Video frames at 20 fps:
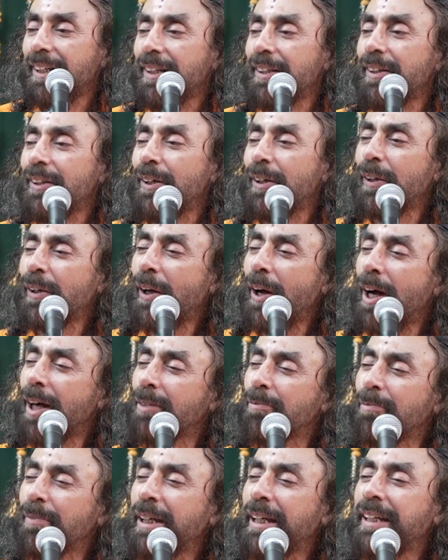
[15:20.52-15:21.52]
The
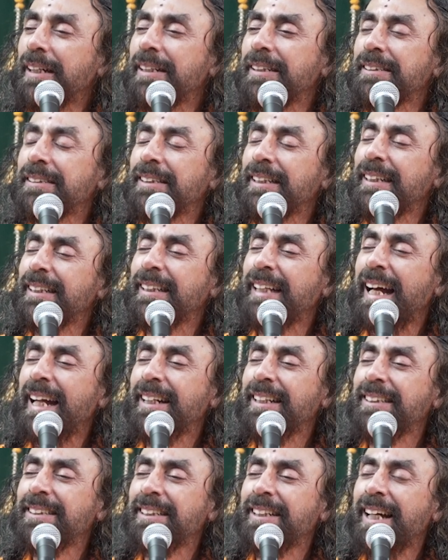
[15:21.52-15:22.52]
clockmaker said, that
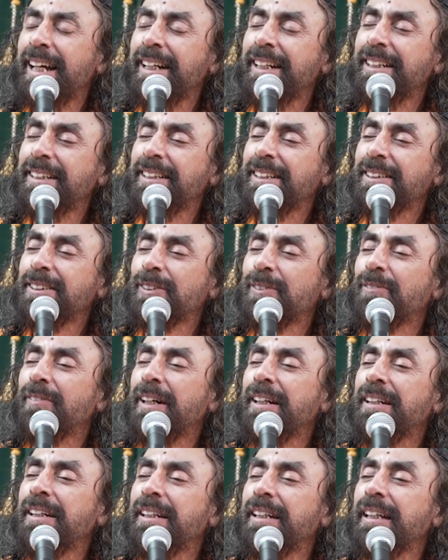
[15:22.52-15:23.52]
is right, just
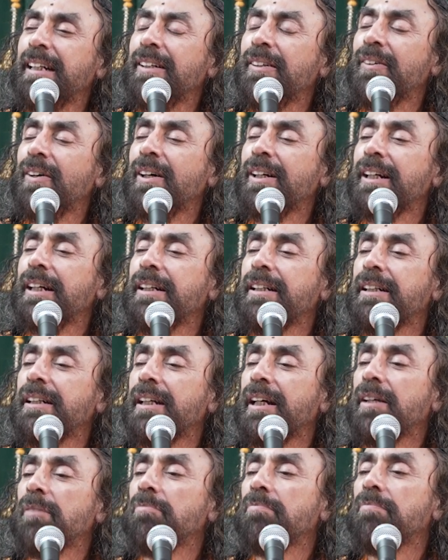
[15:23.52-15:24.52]
1 tick-tock at a
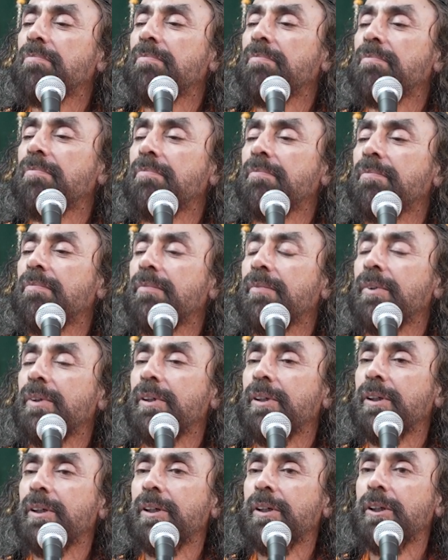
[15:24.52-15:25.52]
time.
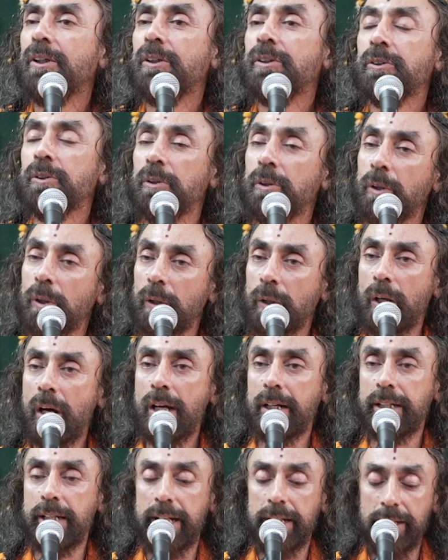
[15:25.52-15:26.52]
So the
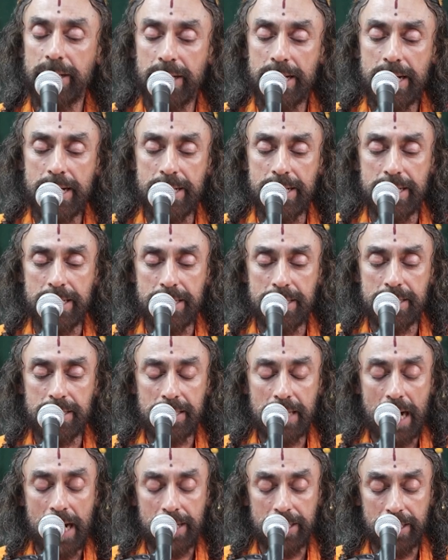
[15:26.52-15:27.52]
clock agreed, he
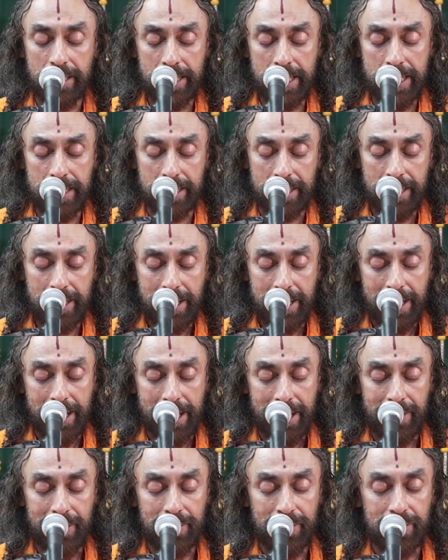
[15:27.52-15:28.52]
started it,
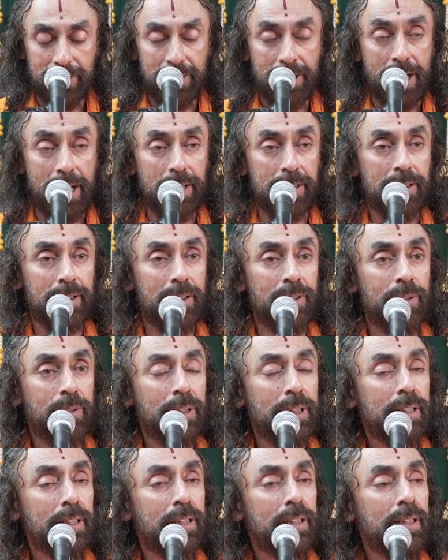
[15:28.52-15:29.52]
and it started
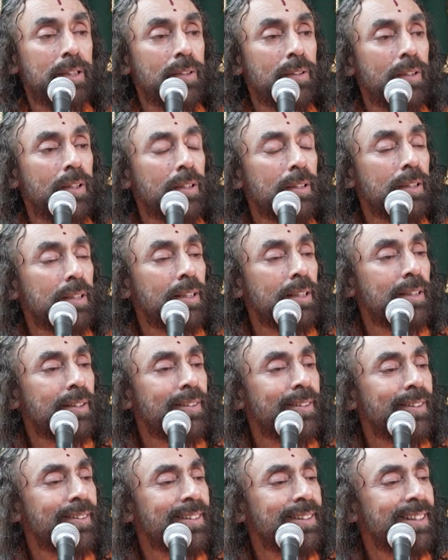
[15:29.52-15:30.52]
doing tick-tock,
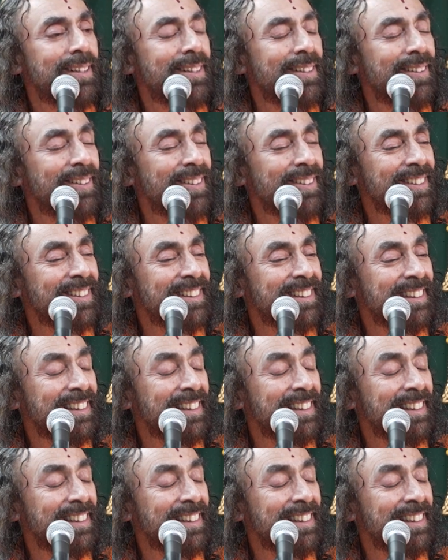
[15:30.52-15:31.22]
tick-tock, tick-tock.